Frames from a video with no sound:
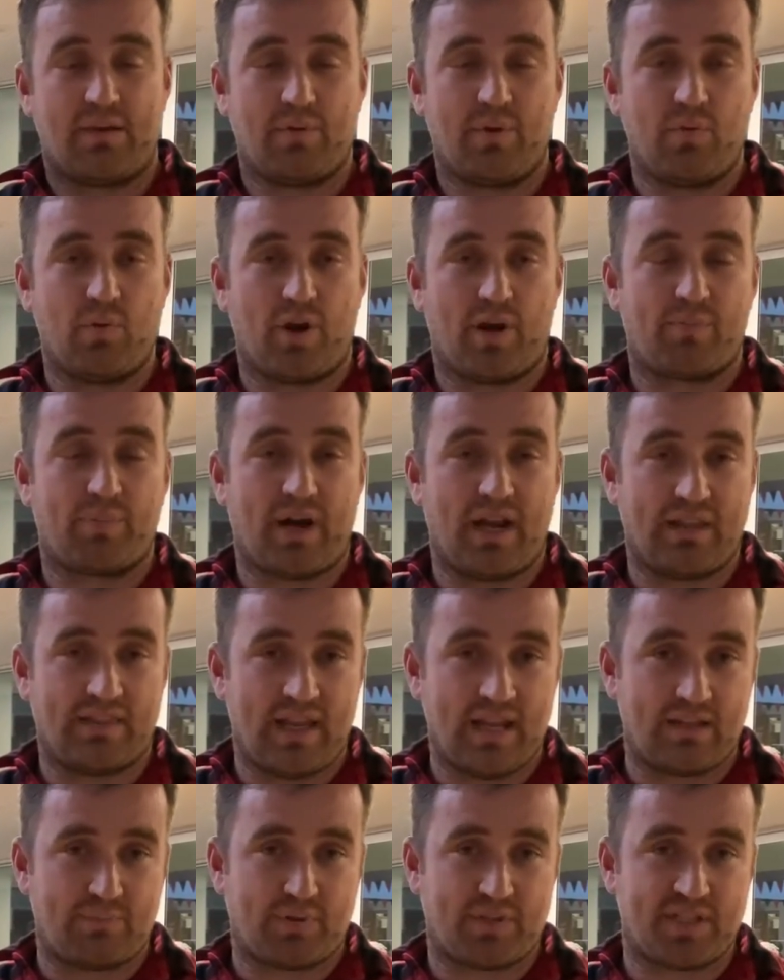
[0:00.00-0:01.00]
We want to break
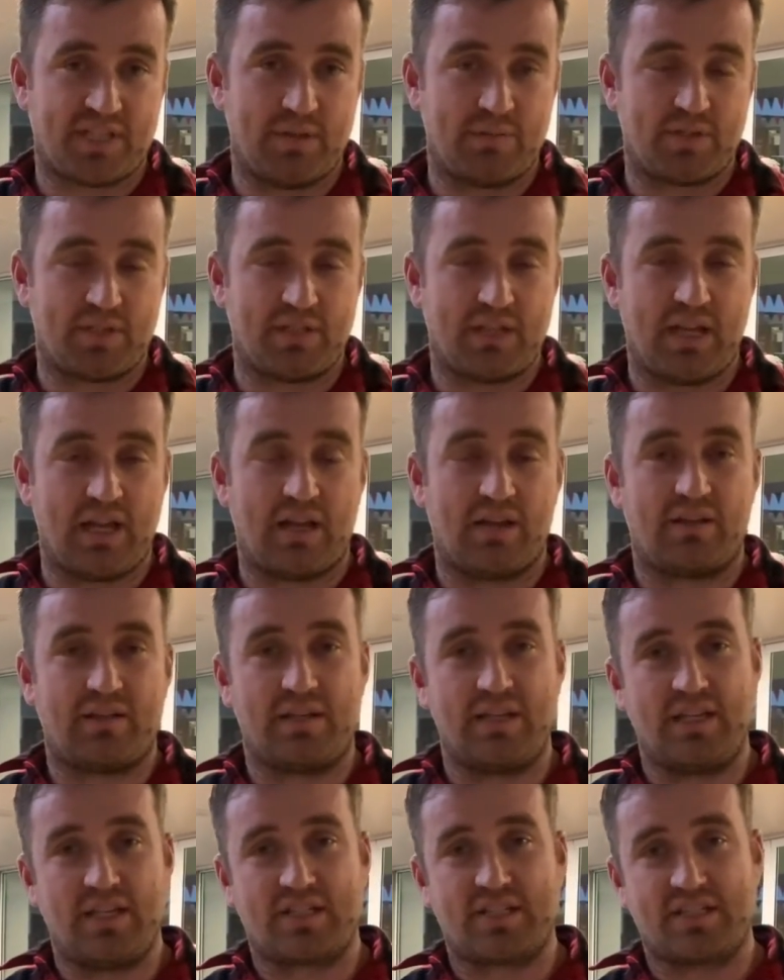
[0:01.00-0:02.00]
that perception down.
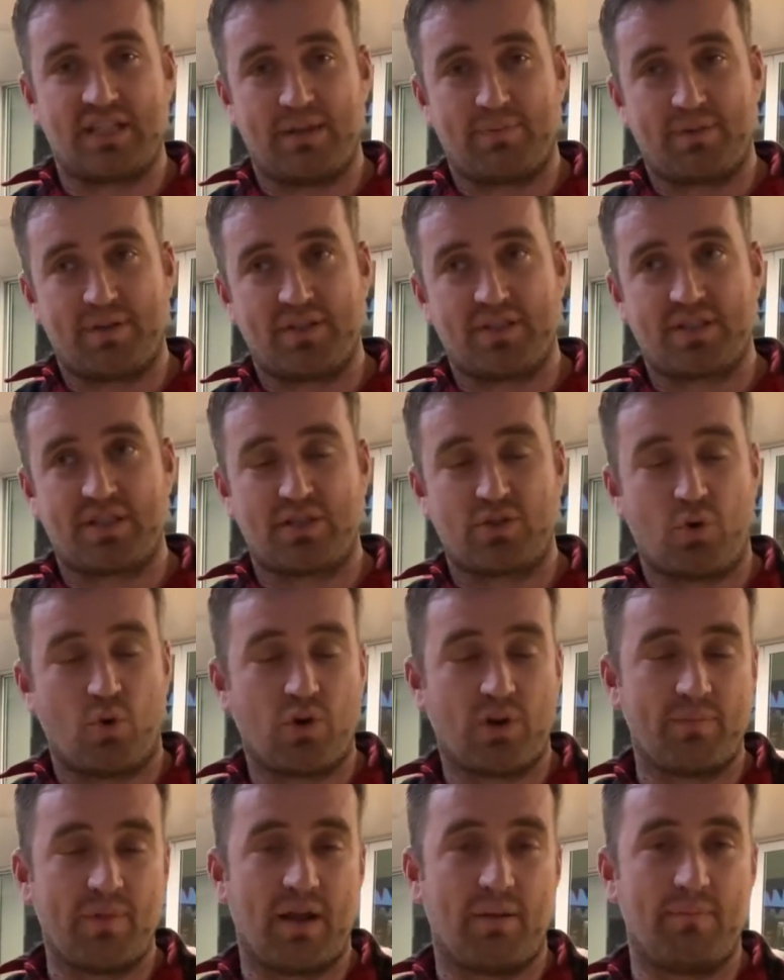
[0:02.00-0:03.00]
The next step is to
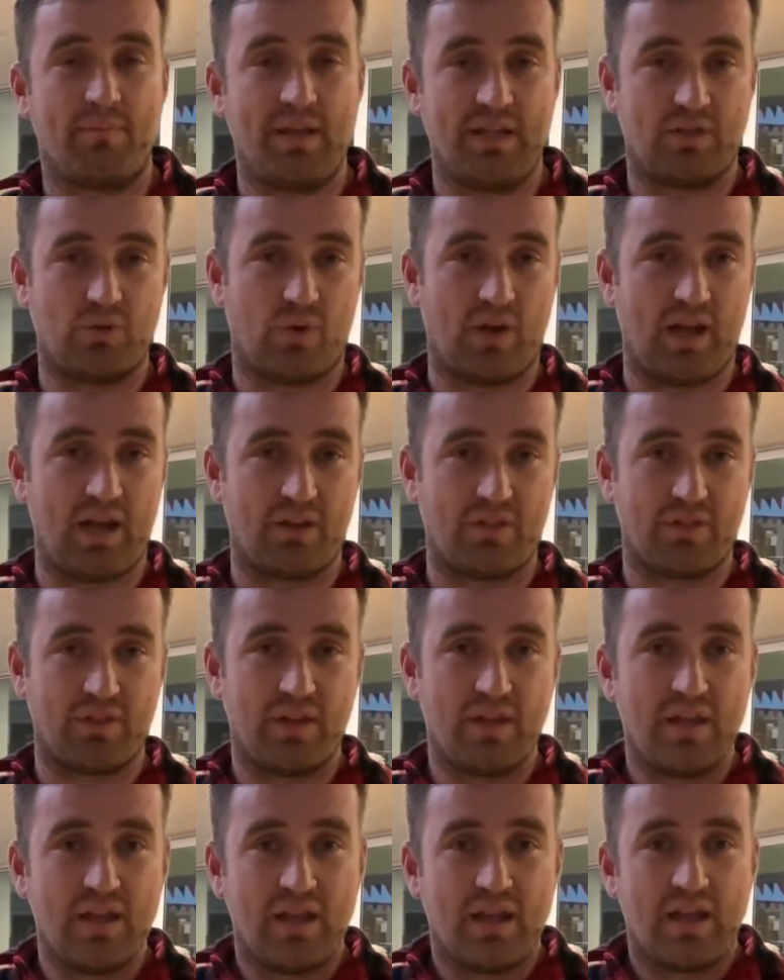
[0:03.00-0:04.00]
talk about mental health.
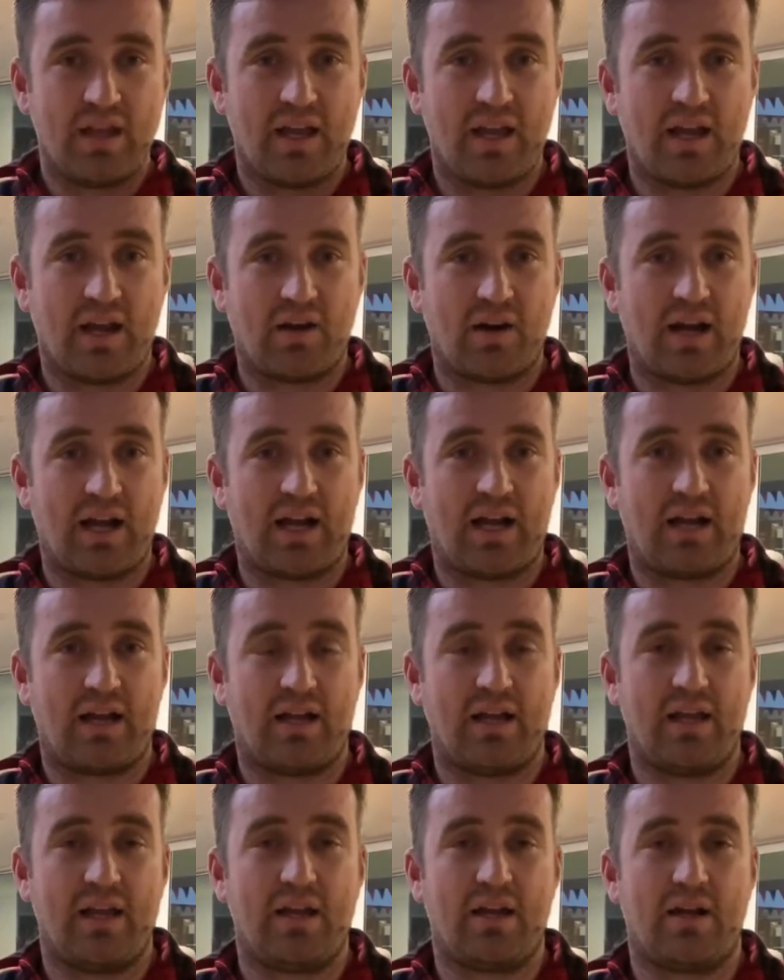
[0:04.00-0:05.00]

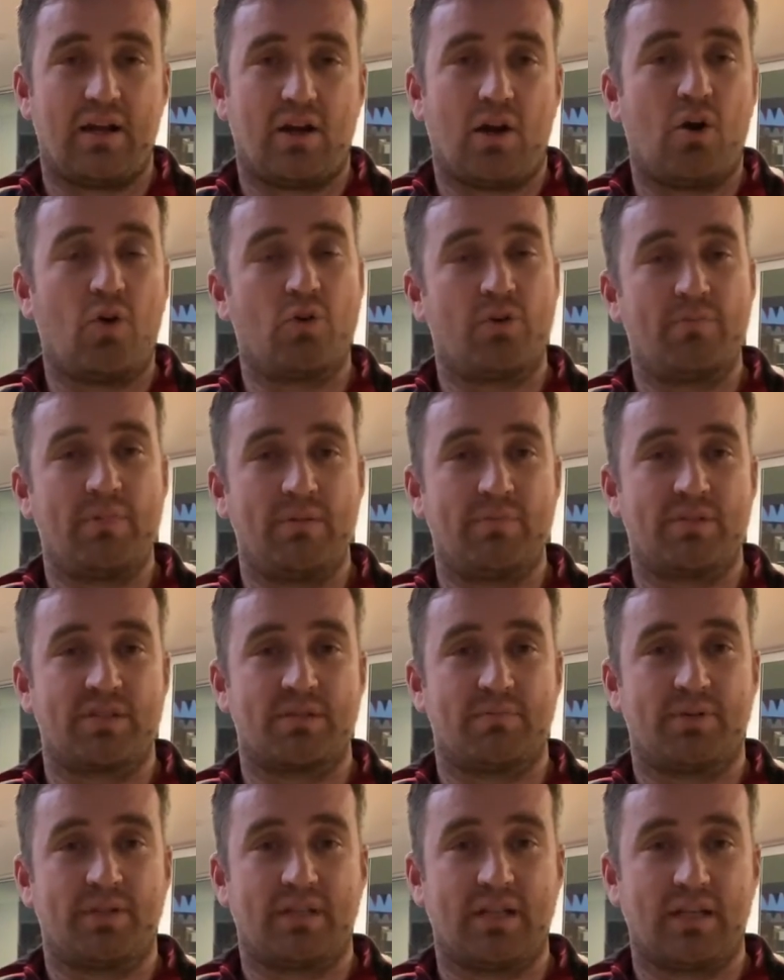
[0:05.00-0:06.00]
Our older members
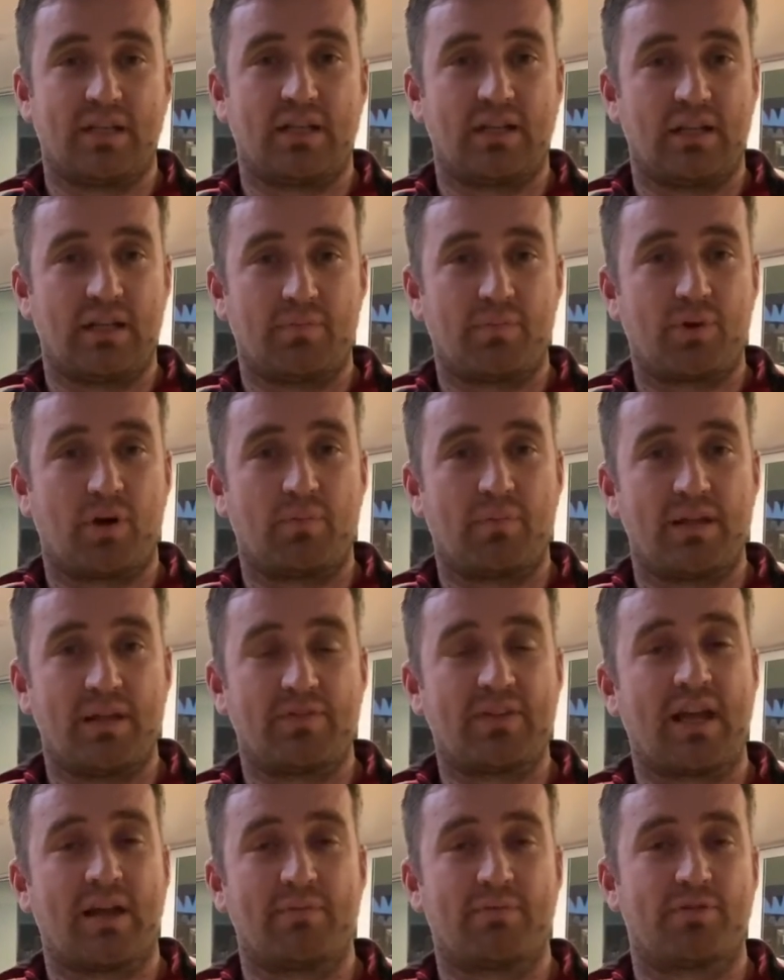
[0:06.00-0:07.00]
in particular probably
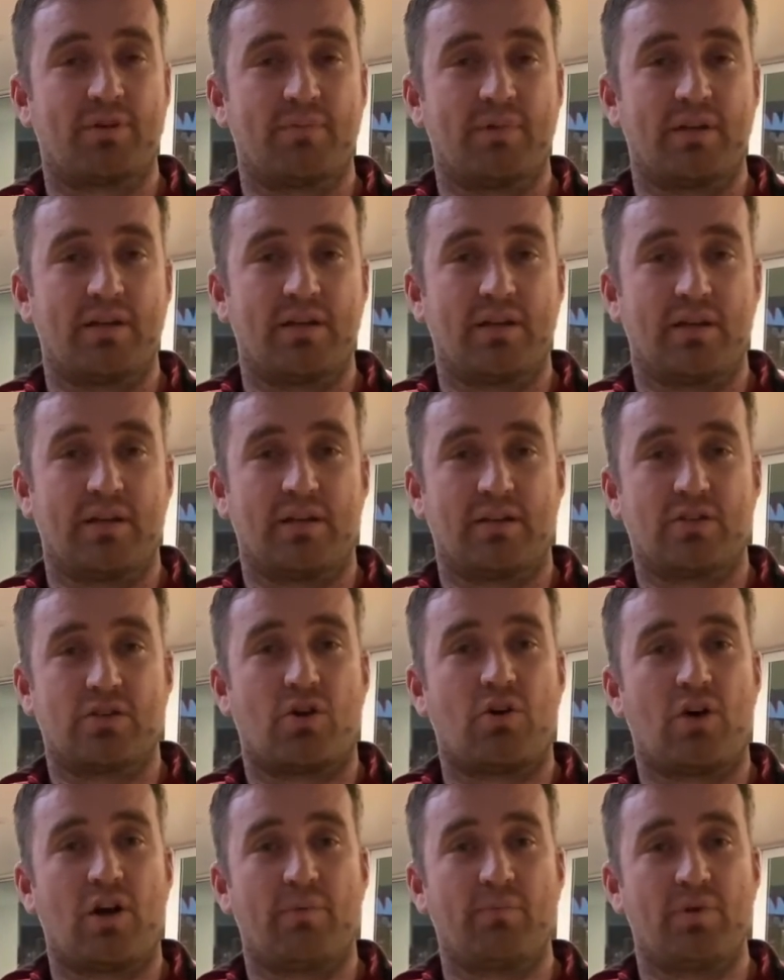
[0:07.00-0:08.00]
have come from a
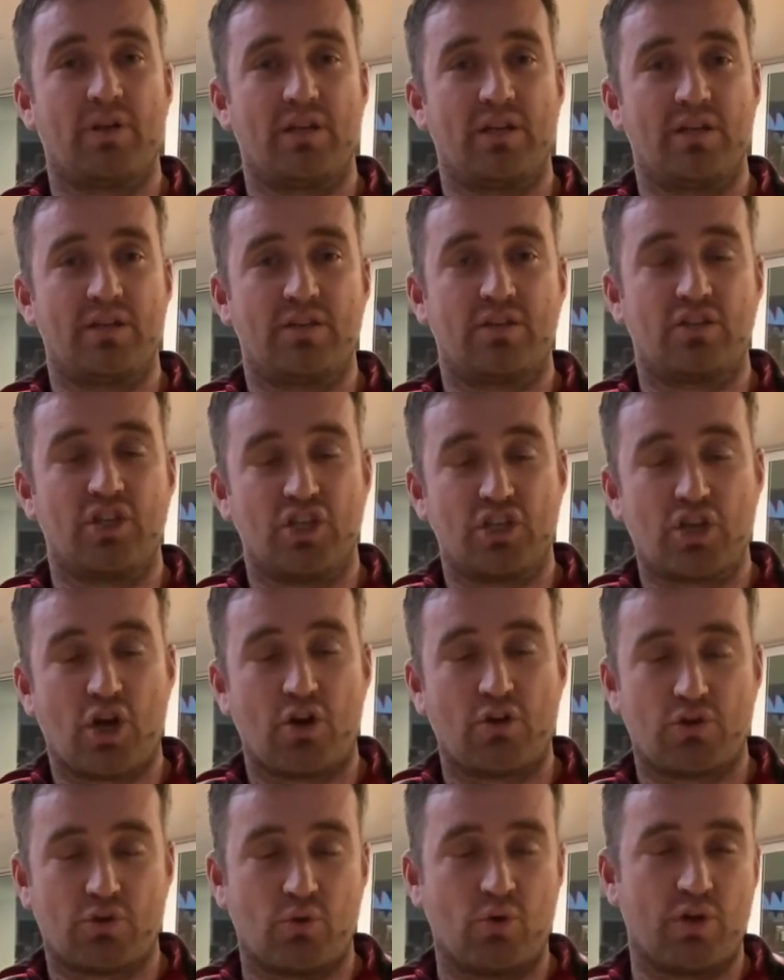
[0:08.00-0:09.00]
time where you
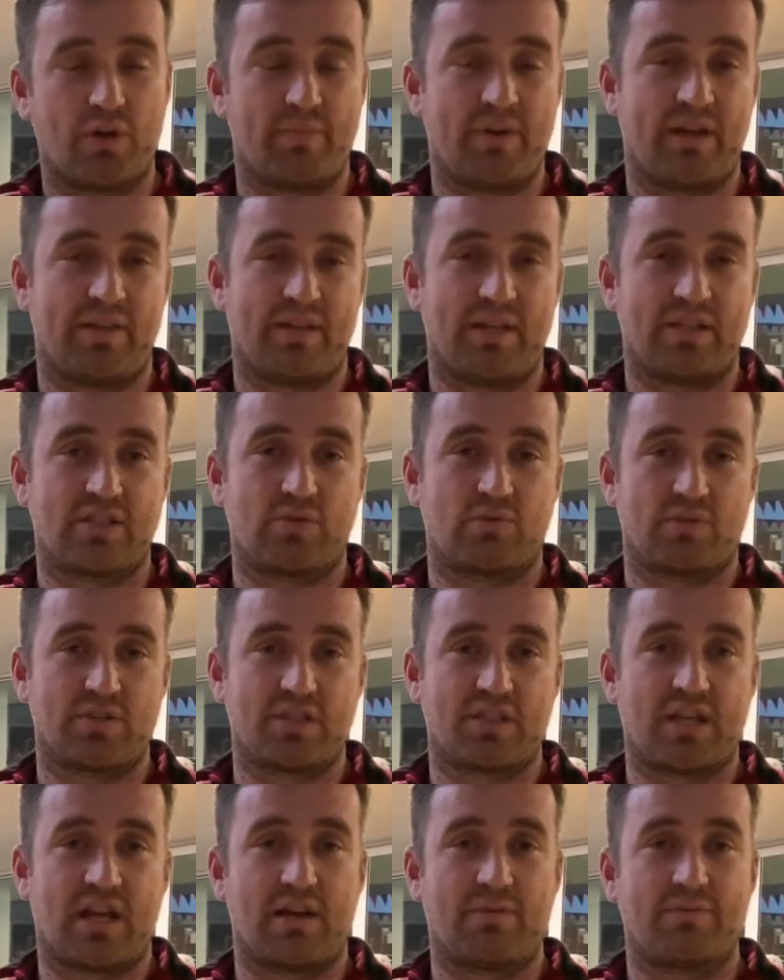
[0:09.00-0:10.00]
don't talk about that sort of
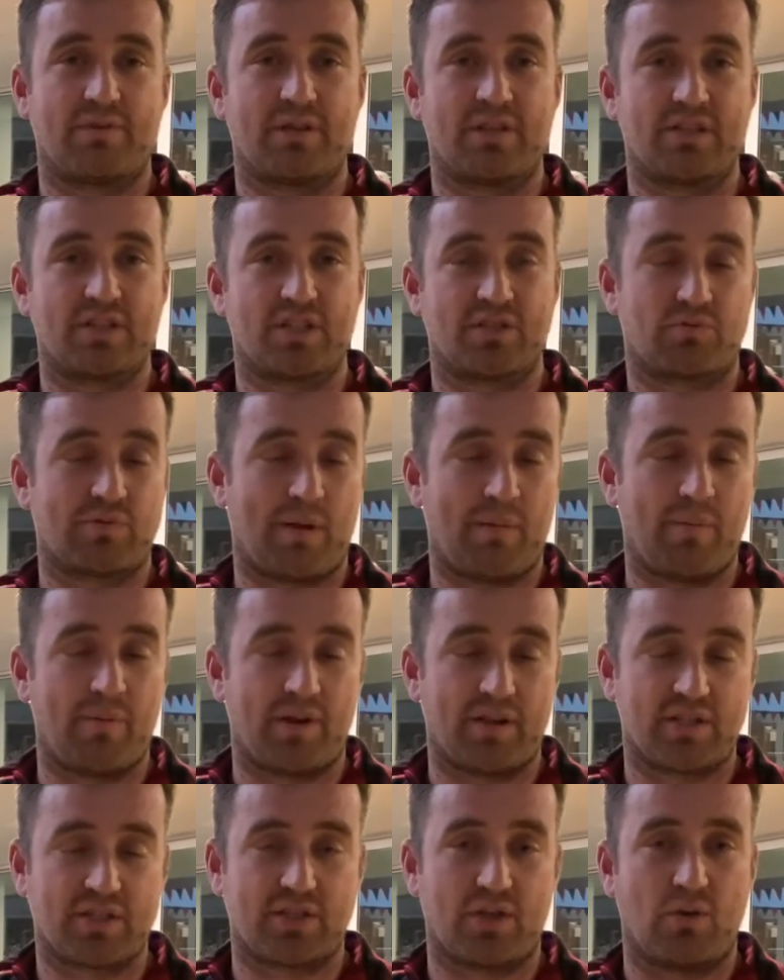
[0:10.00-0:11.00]
stuff and it's just rather
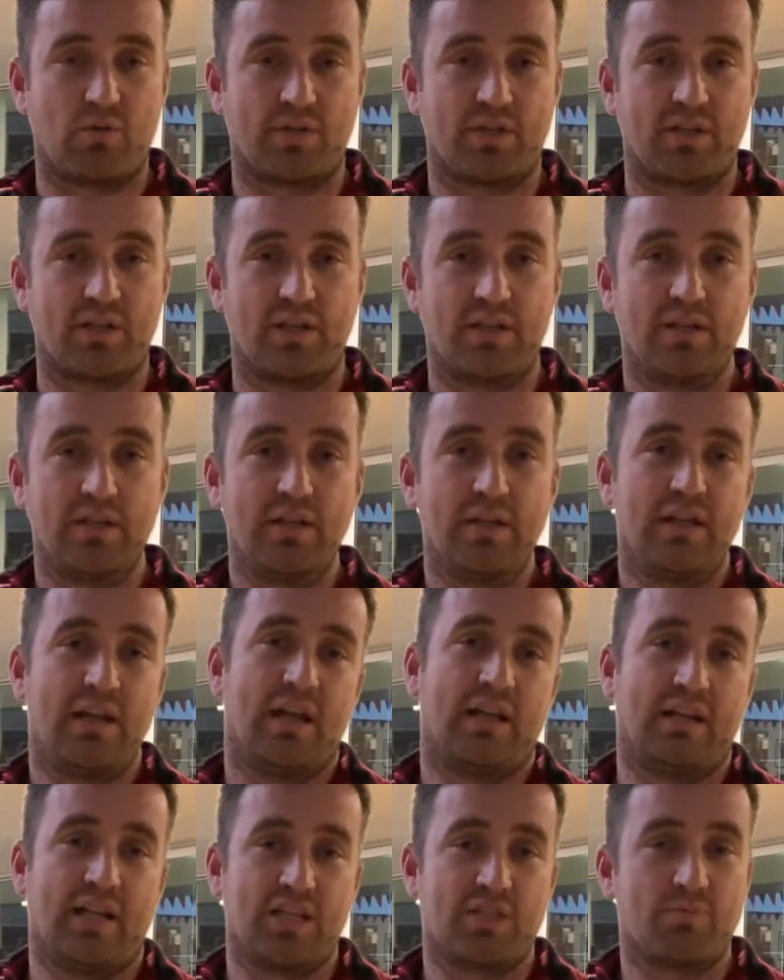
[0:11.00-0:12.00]
than assault in it
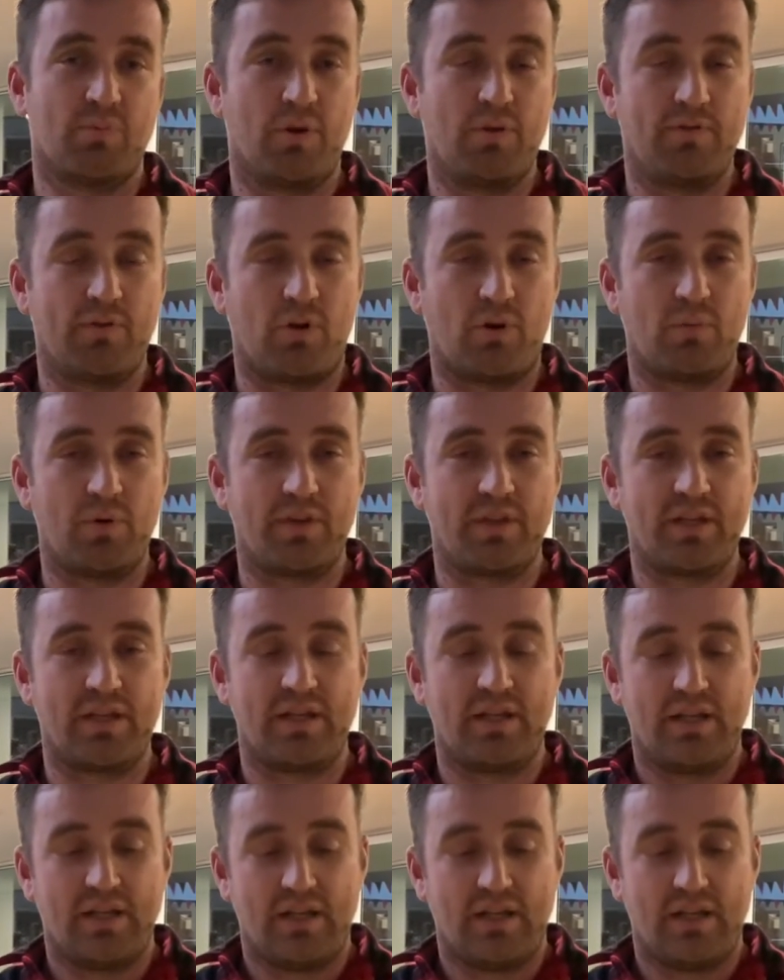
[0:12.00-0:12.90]
and let's move on with it.